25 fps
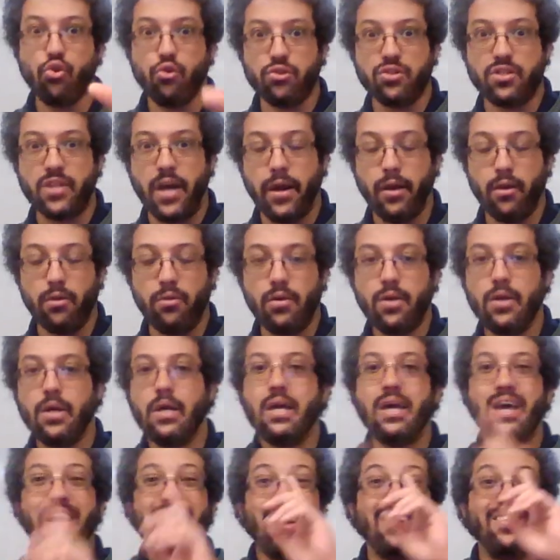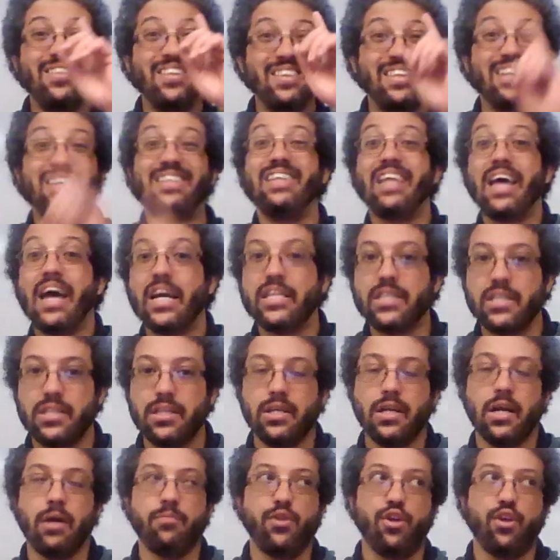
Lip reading: style? And then the last thing I'm